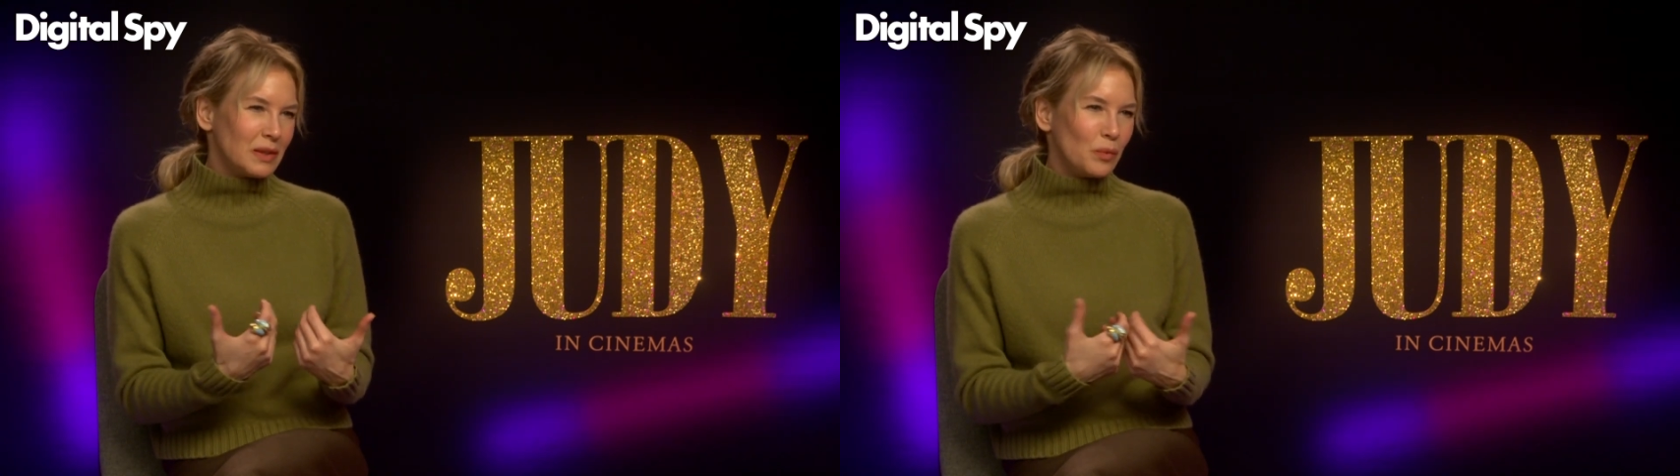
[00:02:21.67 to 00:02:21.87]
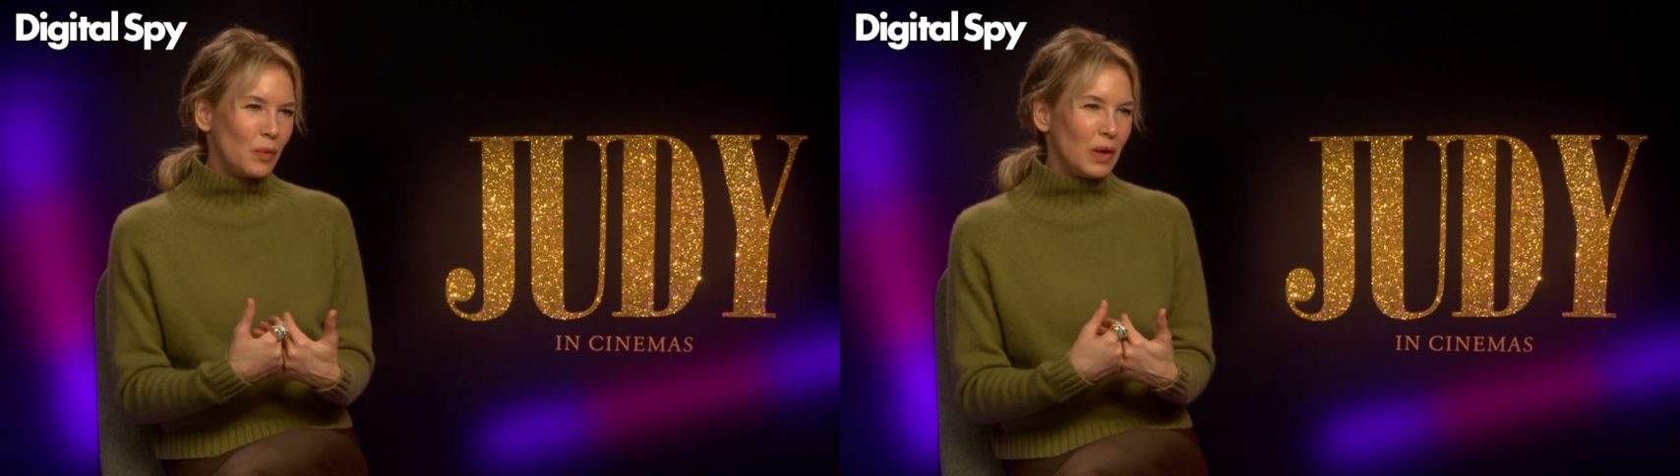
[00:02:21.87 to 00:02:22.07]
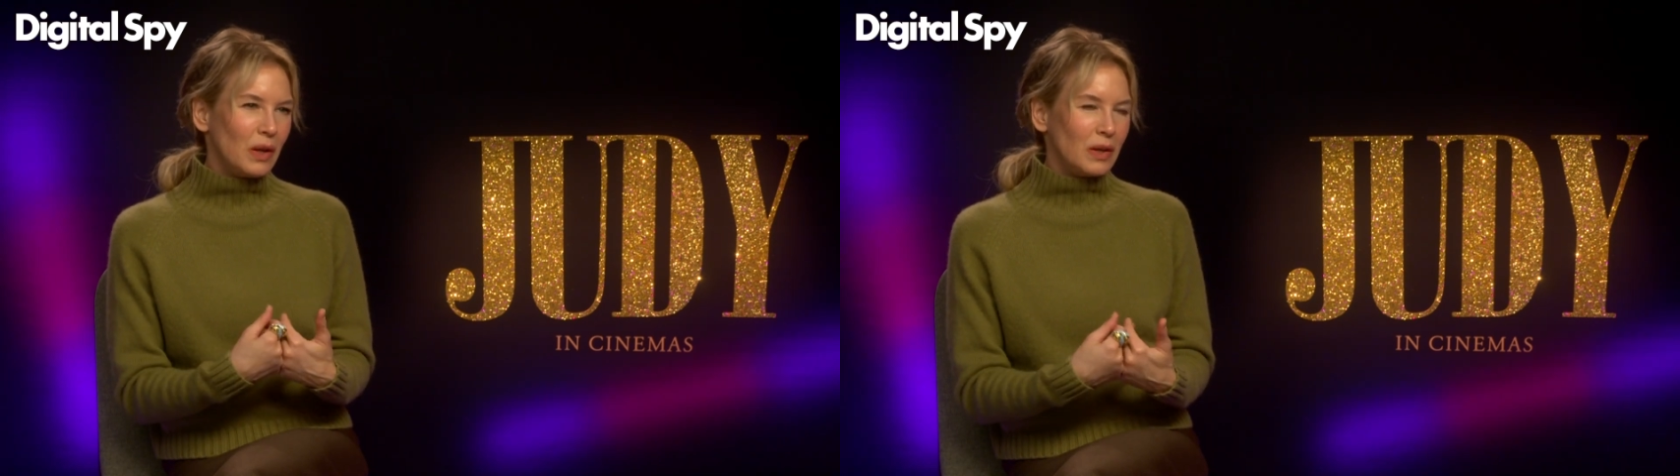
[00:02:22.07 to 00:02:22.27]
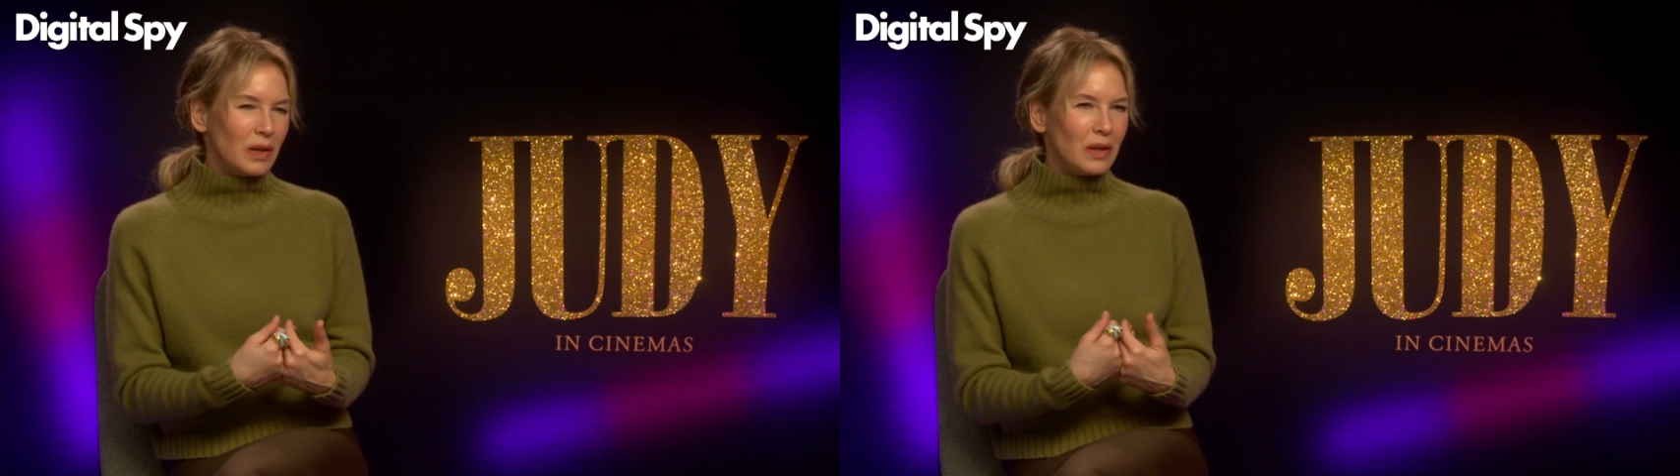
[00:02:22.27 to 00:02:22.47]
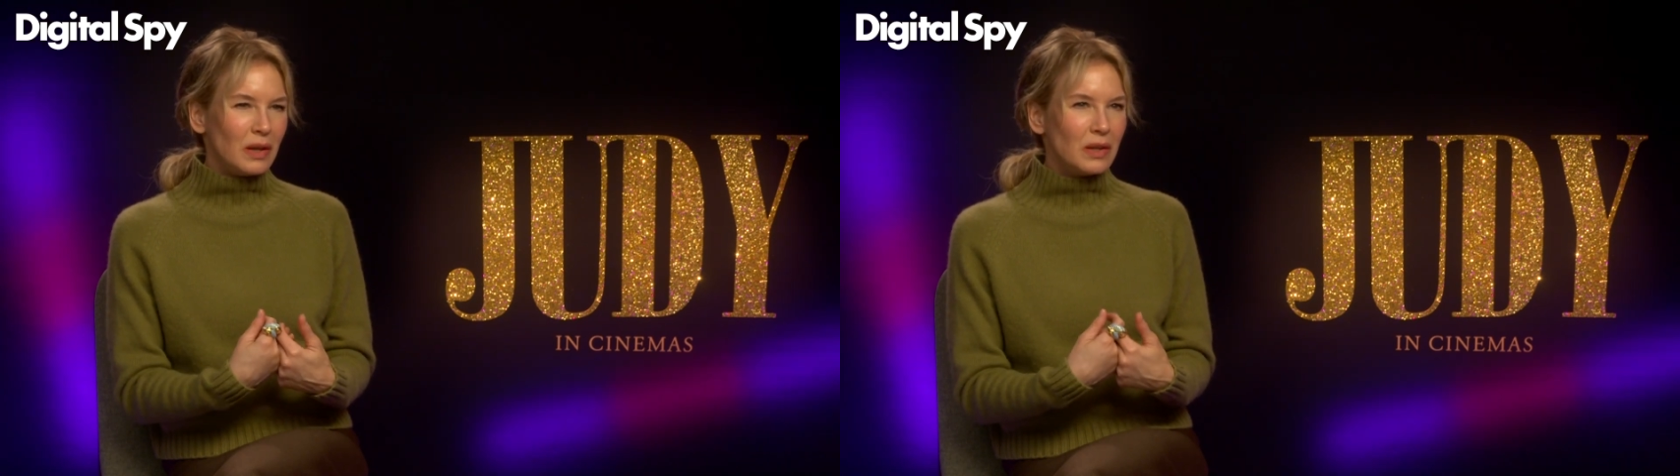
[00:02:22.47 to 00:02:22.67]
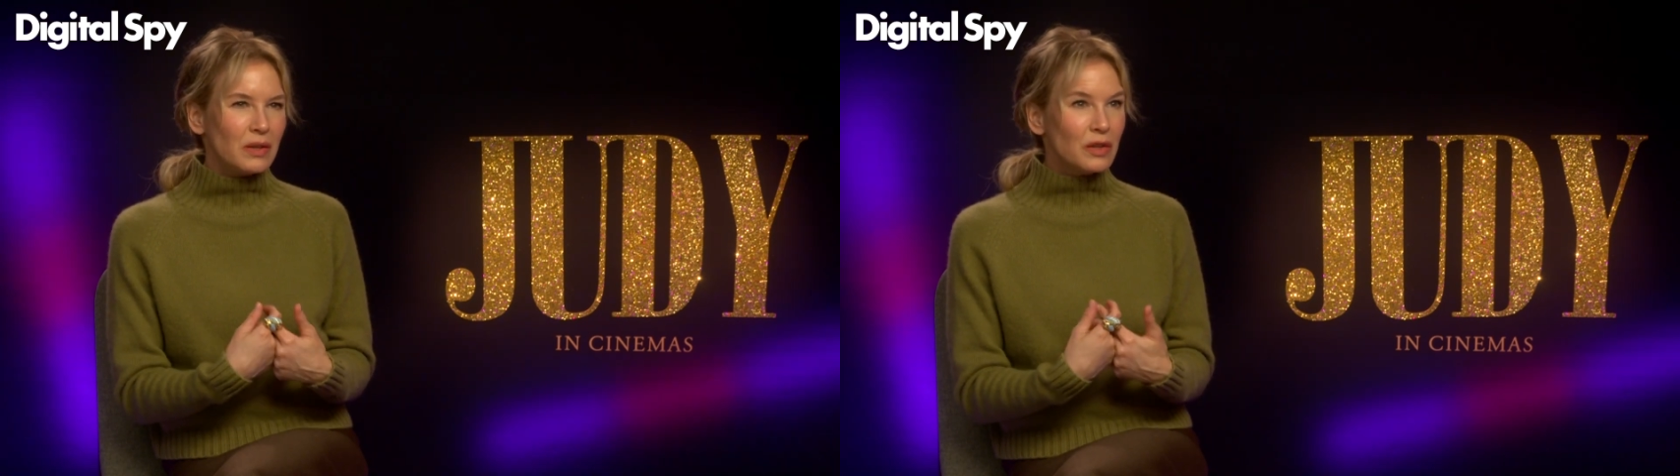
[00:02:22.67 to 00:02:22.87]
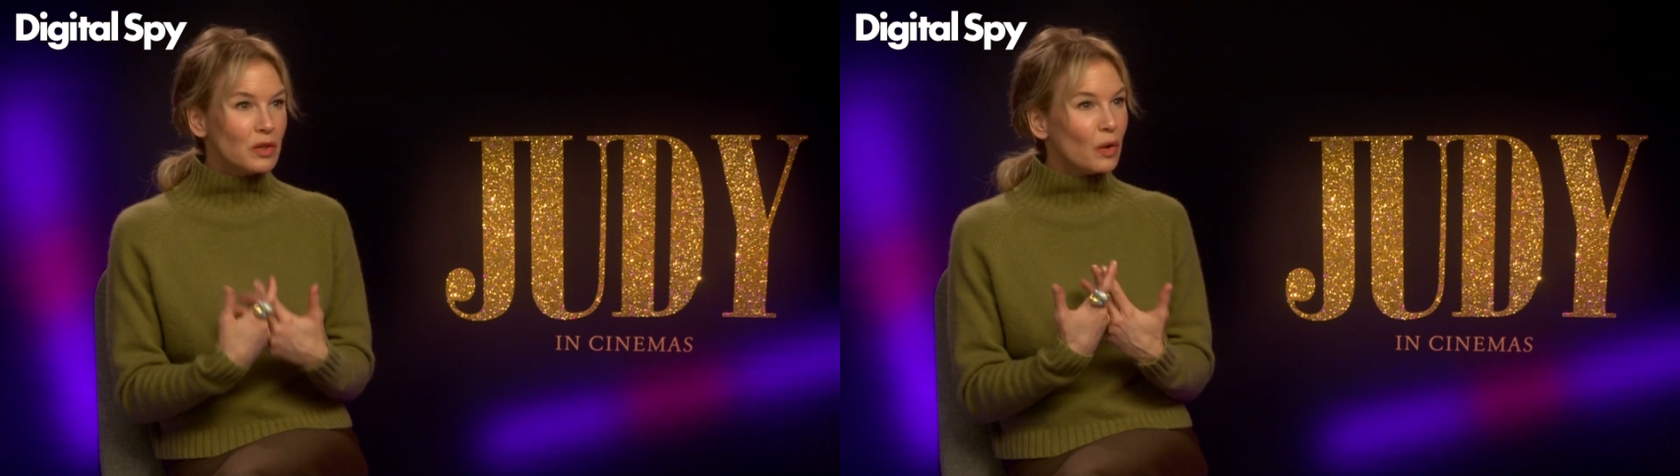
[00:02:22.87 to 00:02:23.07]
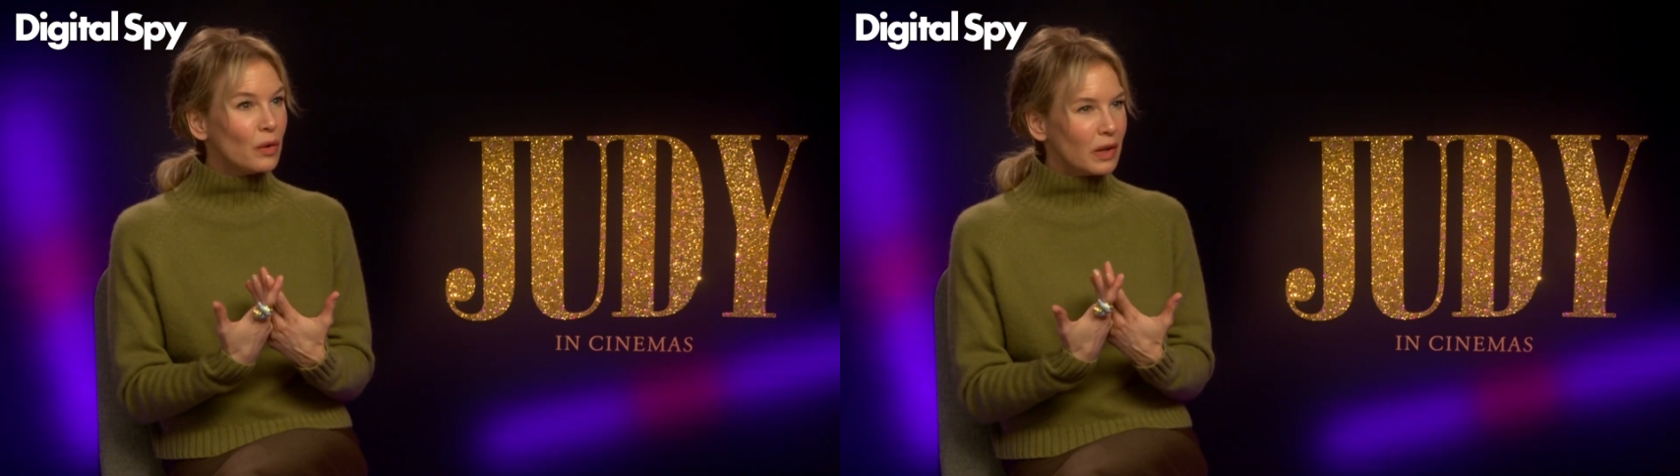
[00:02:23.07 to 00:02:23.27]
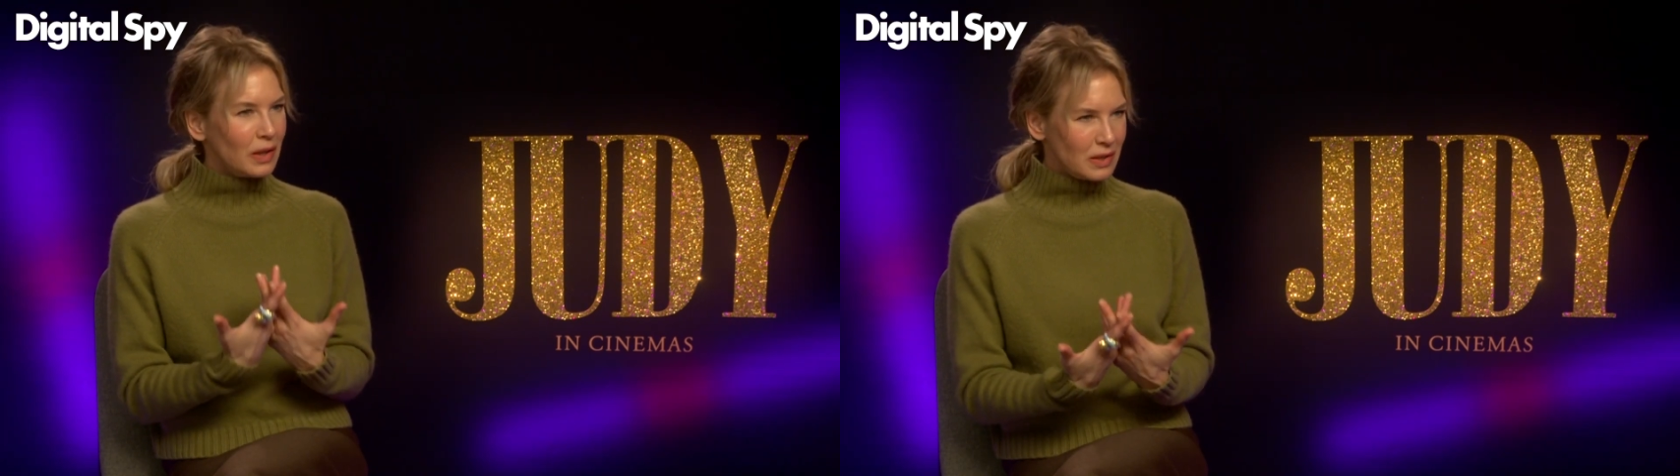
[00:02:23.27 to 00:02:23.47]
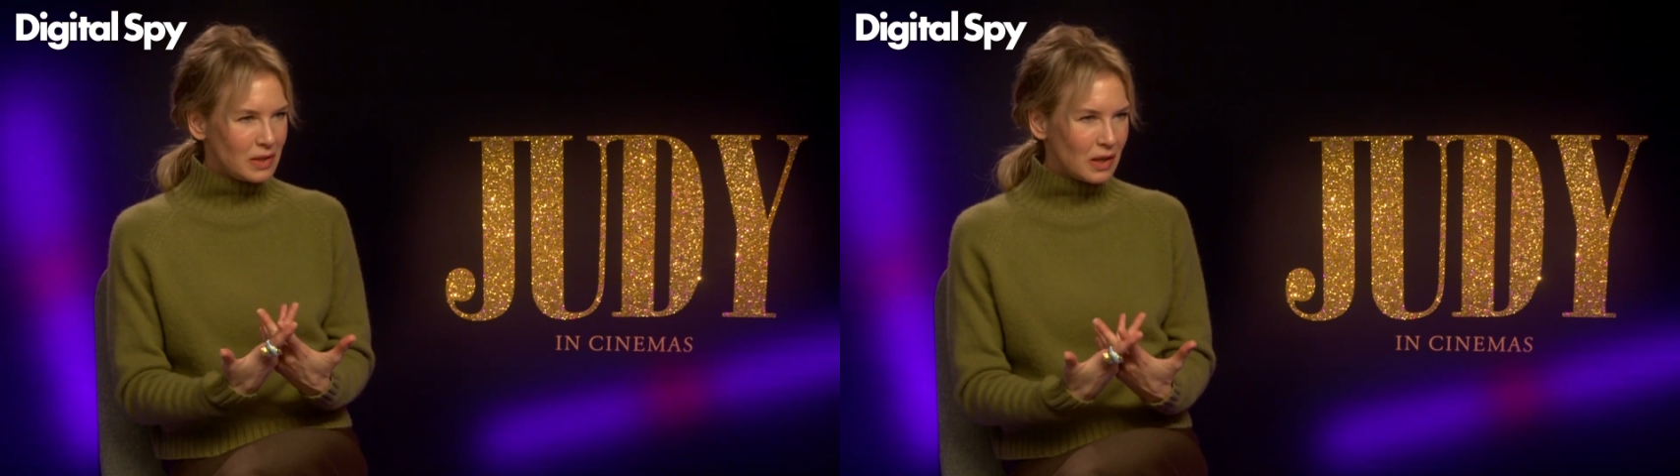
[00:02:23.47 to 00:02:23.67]
and and the toll that
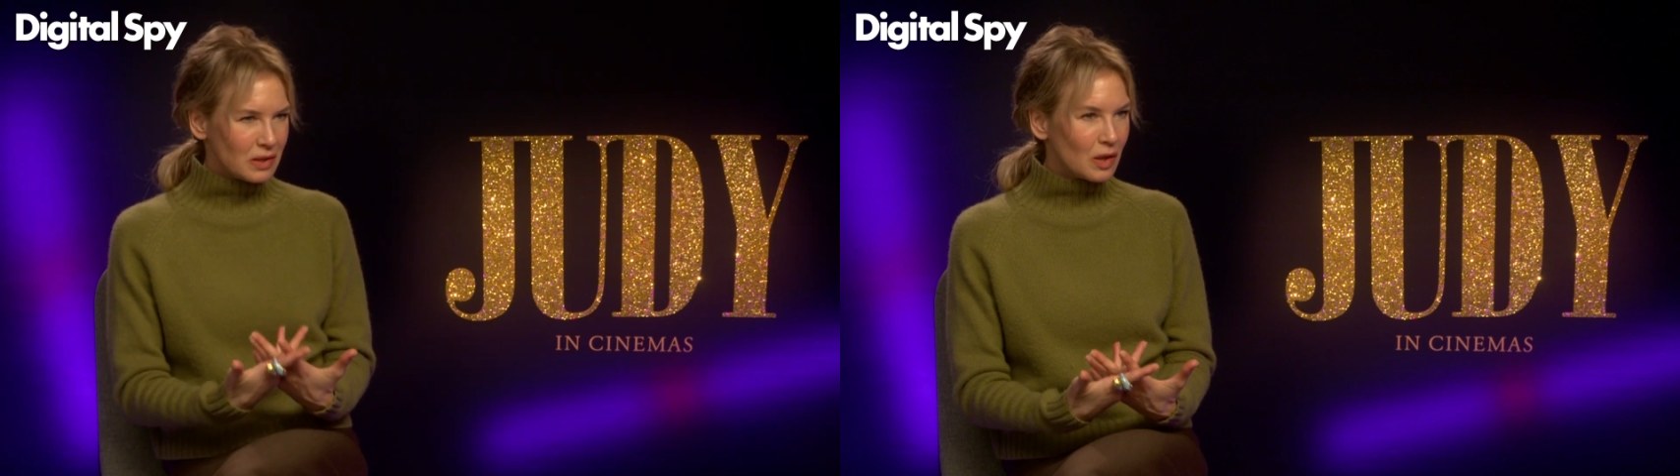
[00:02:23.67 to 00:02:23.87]
it takes